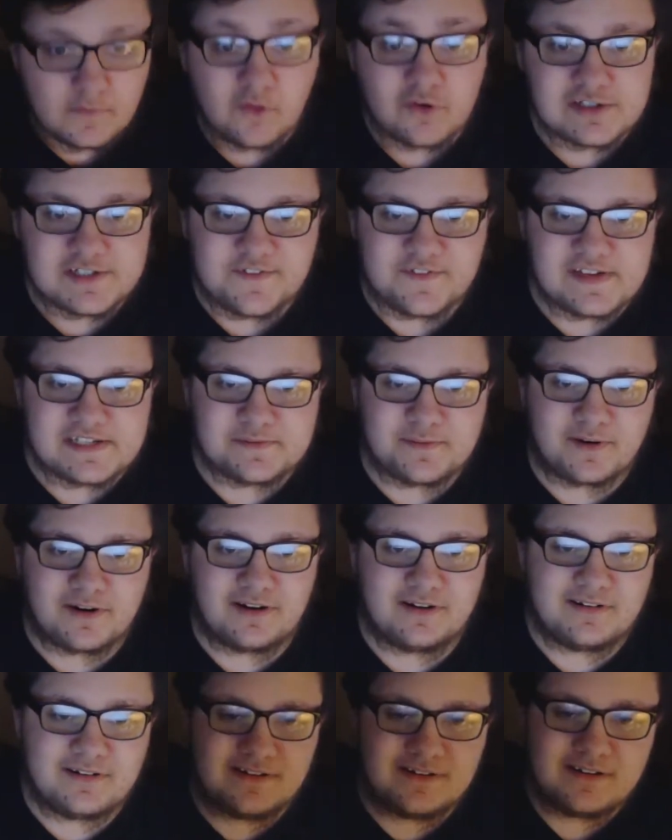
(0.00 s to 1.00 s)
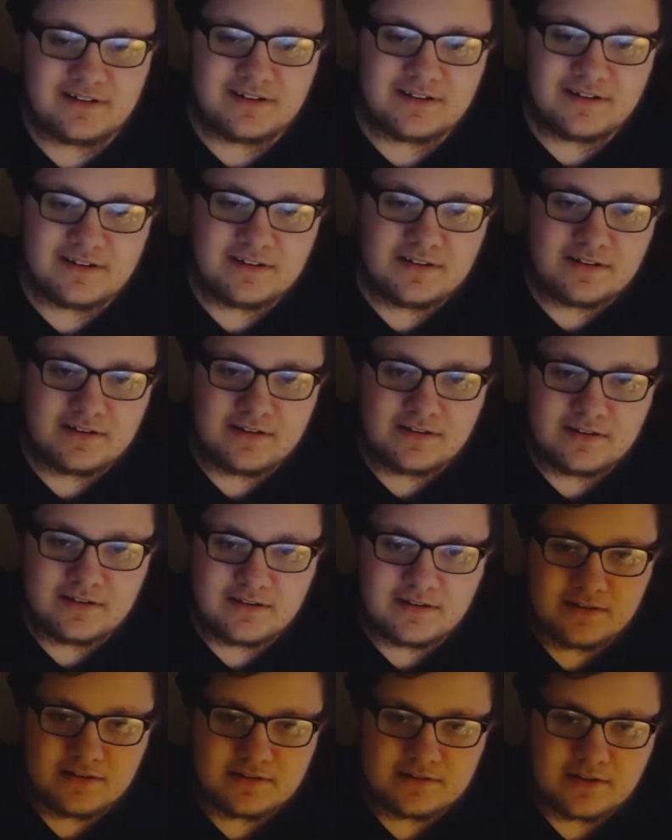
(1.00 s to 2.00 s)
Lawrence Fishburne!
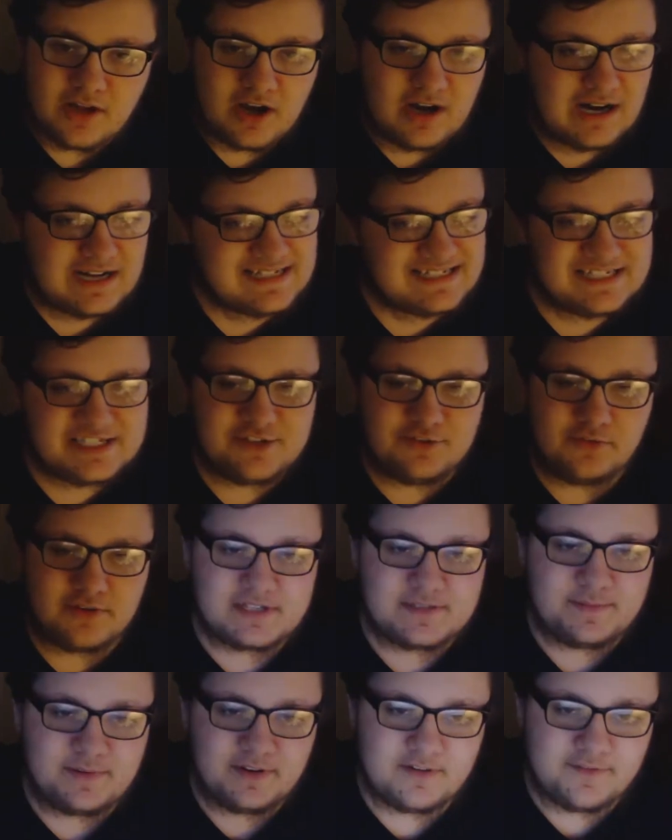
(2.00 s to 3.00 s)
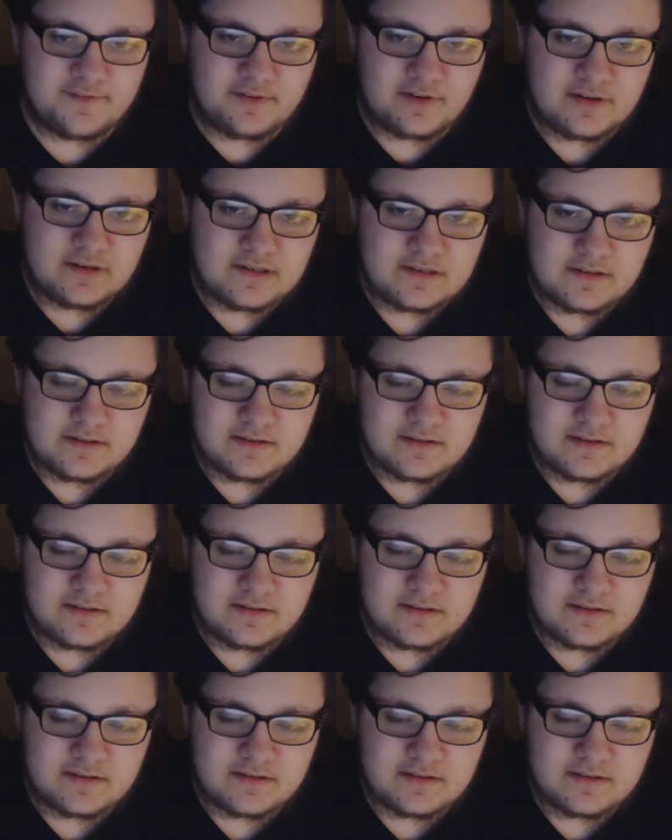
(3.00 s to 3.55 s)
Oh, that suit looks beautiful.